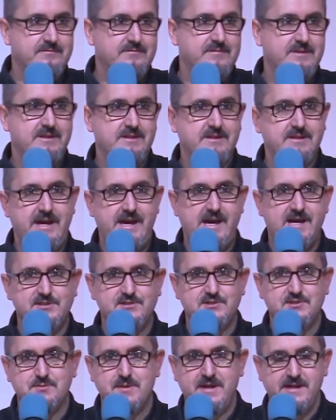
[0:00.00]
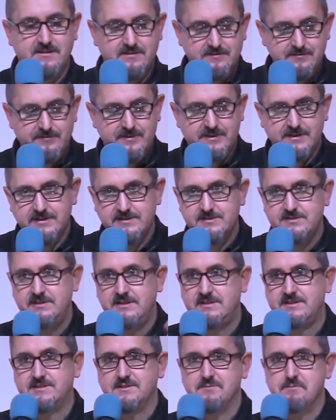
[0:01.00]
uh, houses made of uh,
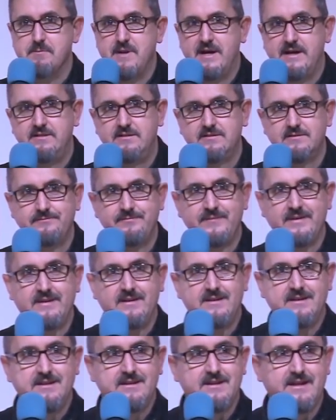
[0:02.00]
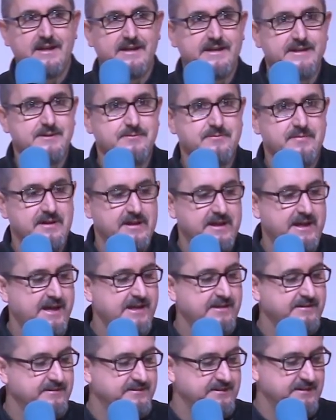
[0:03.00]
sticks and mud. Um,
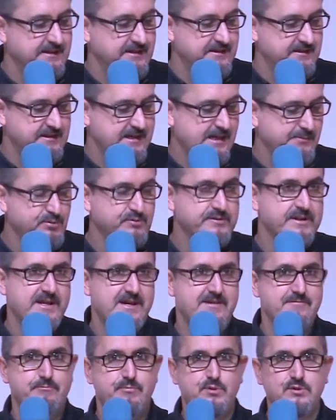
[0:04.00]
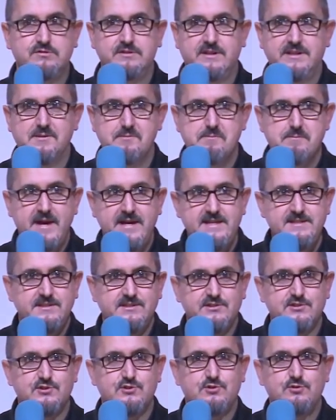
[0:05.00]
and a couple there have built an
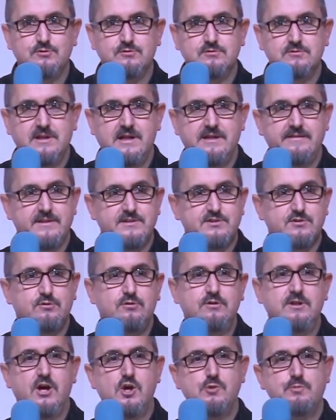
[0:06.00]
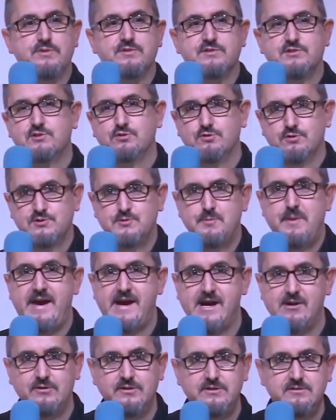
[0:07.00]
amazing school, and it's all open source
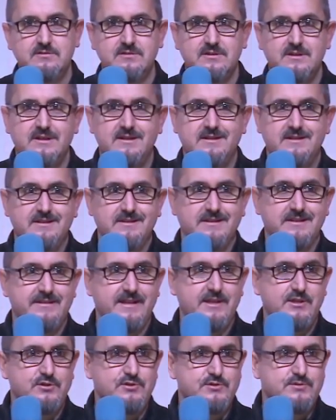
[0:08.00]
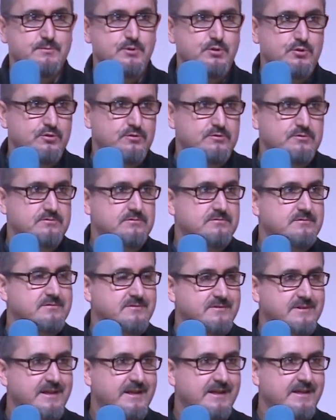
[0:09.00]
powered. They use Moodle
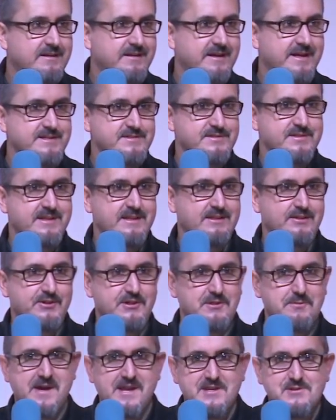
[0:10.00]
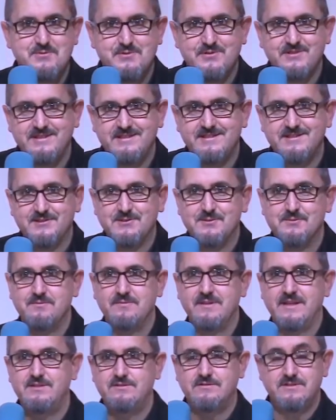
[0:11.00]
uh, as their learning management system.
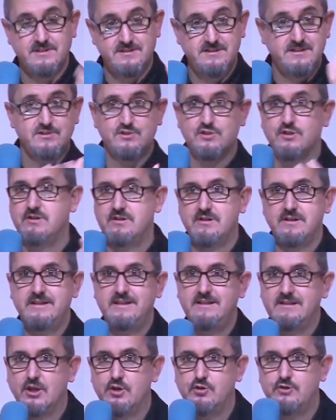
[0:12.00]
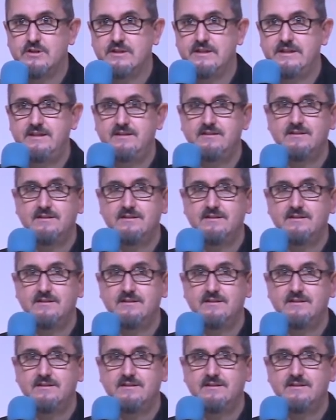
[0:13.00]
They just internally, locally,